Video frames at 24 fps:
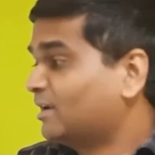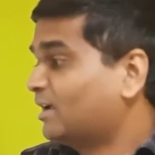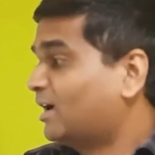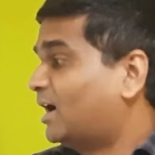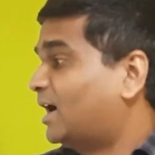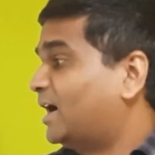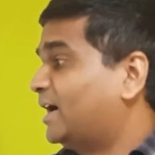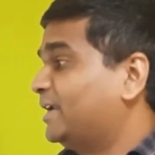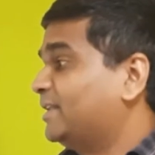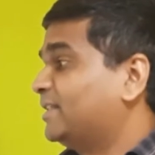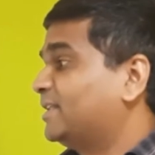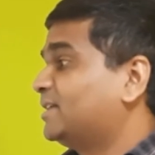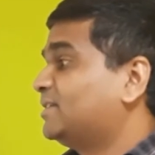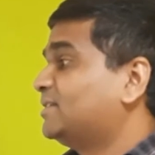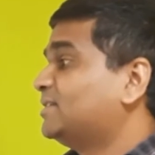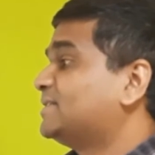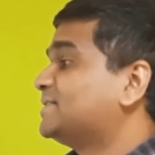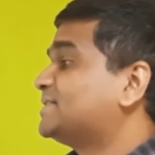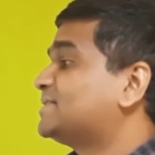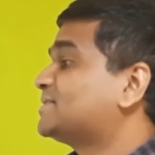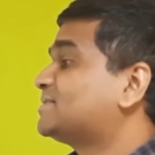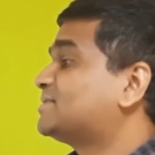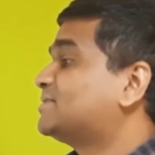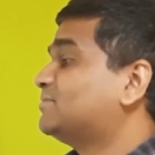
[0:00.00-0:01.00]
And then
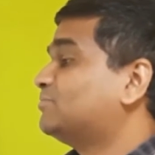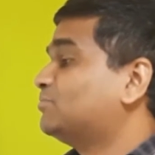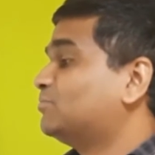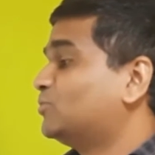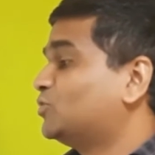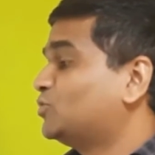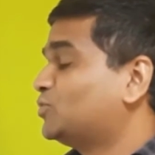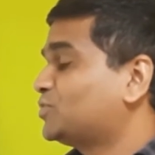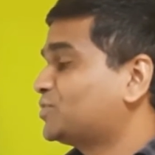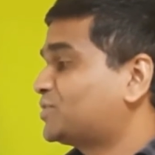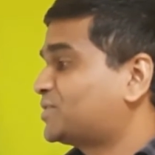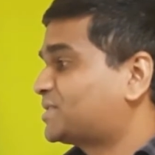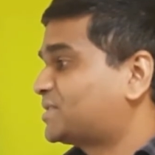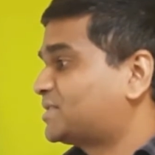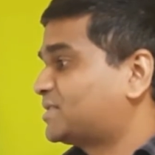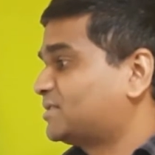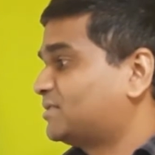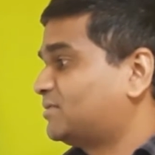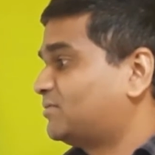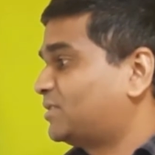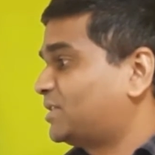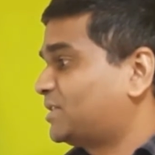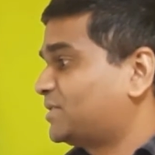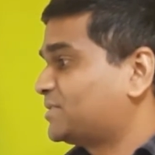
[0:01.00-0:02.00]
this is the most,
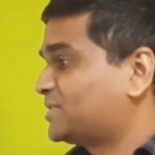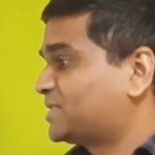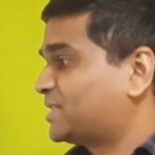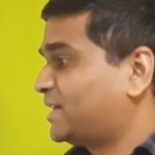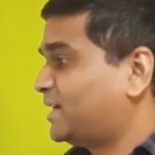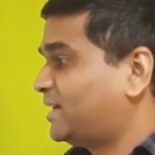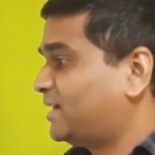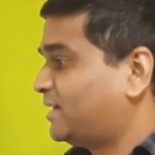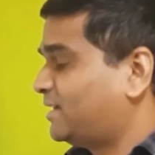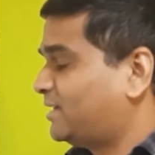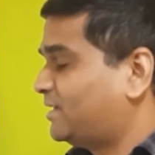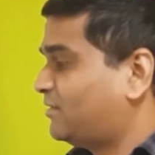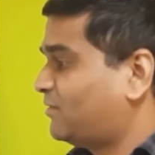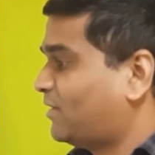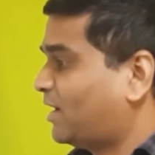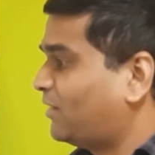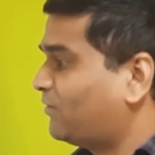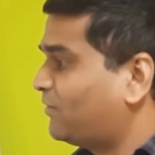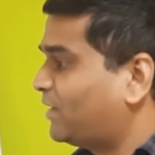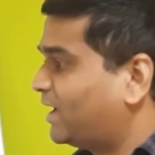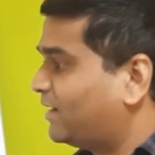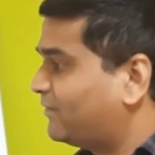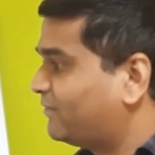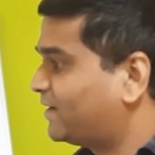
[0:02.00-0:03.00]
you
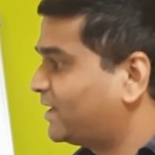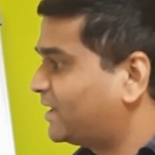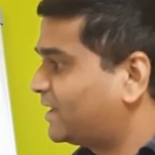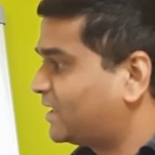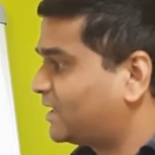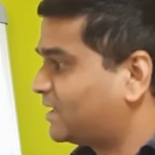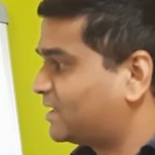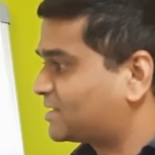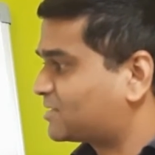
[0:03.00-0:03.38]
have everything,